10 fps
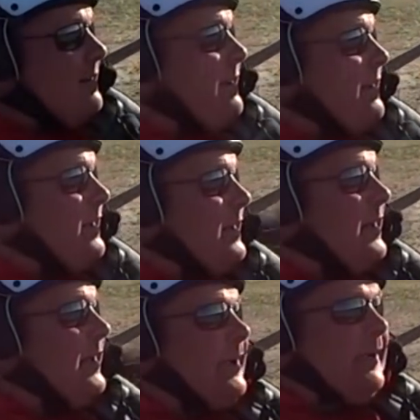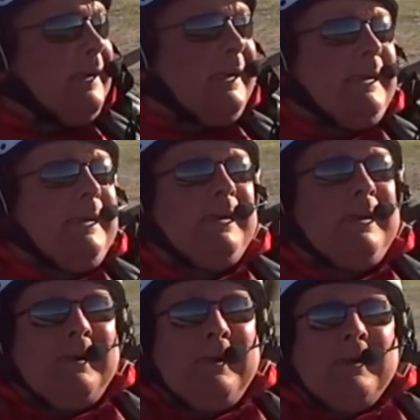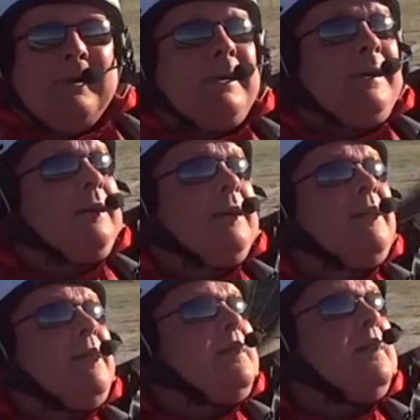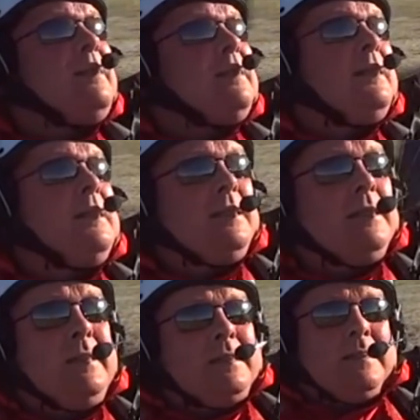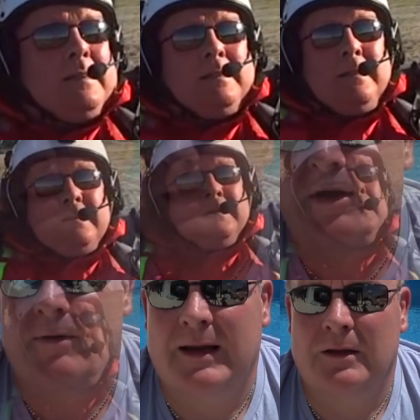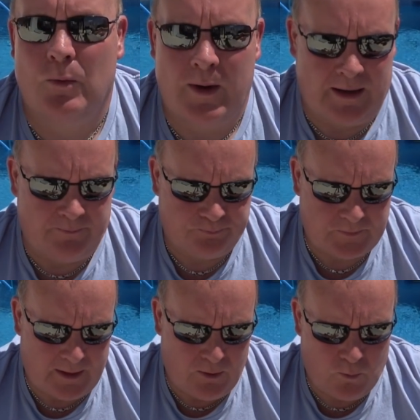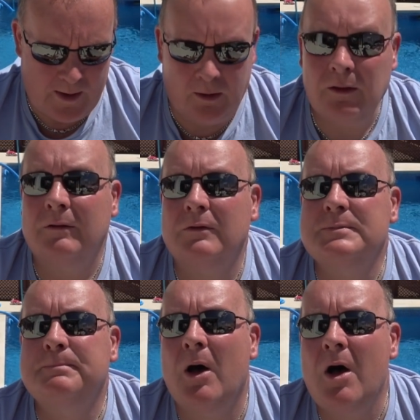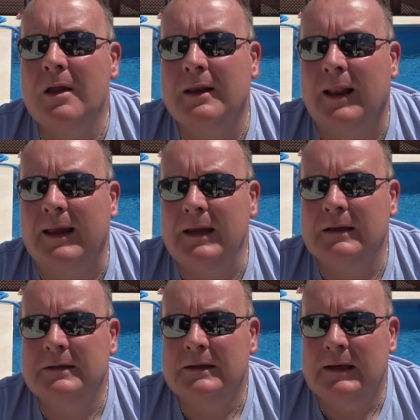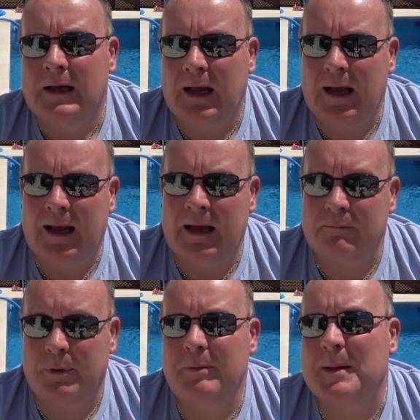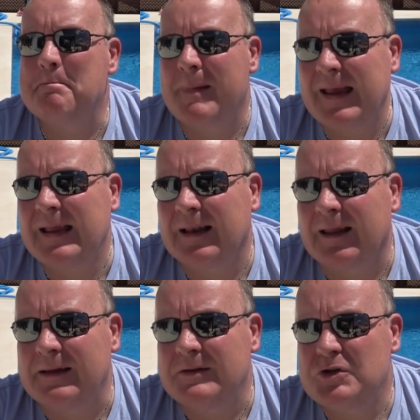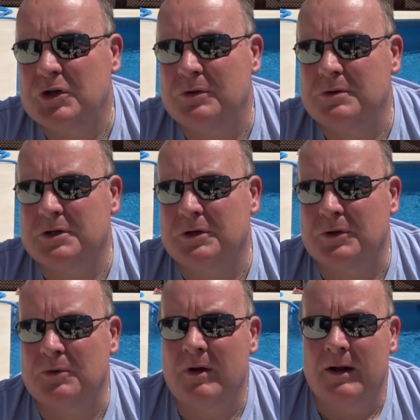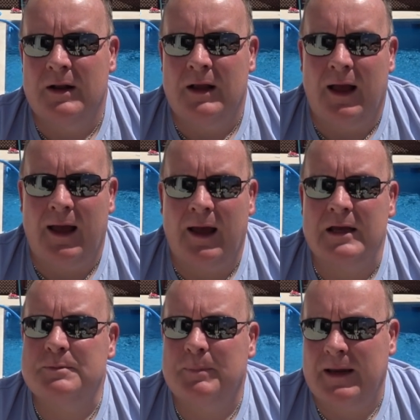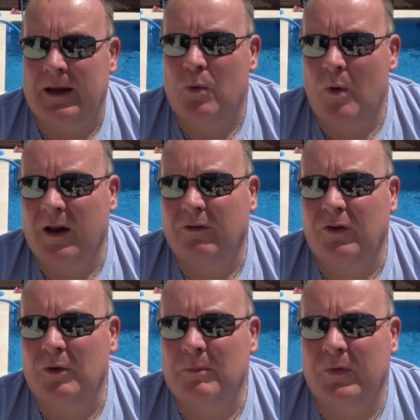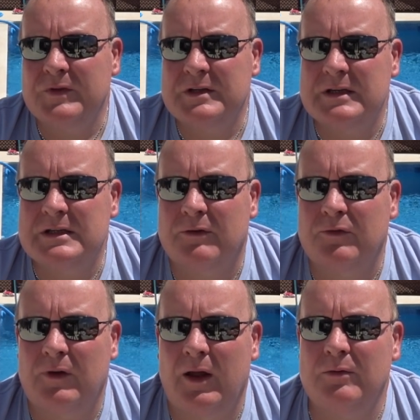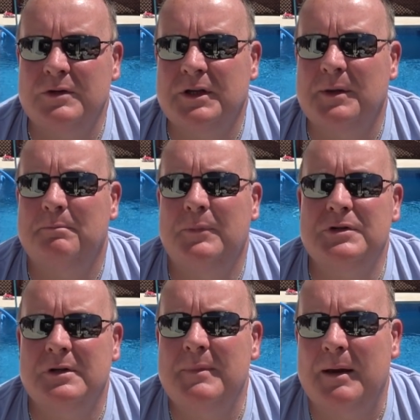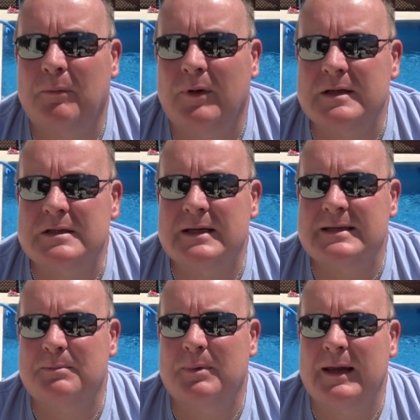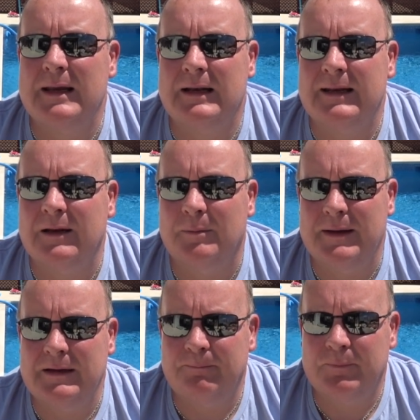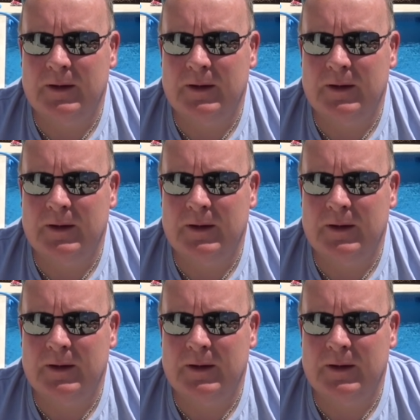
quite so deeply on that brake when I was trying to correct the wing? Well, it was partly, probably mainly due to it's been quite a few months since I've flown, so the muscle memory's disappeared a little bit.